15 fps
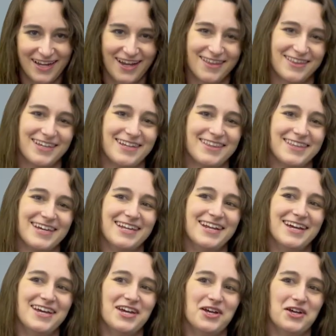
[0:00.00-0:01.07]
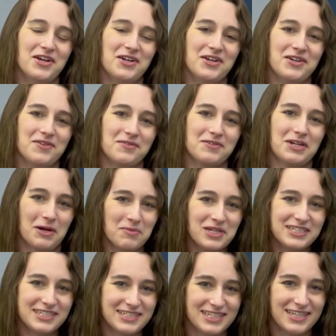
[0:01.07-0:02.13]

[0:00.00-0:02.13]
I think that coming to see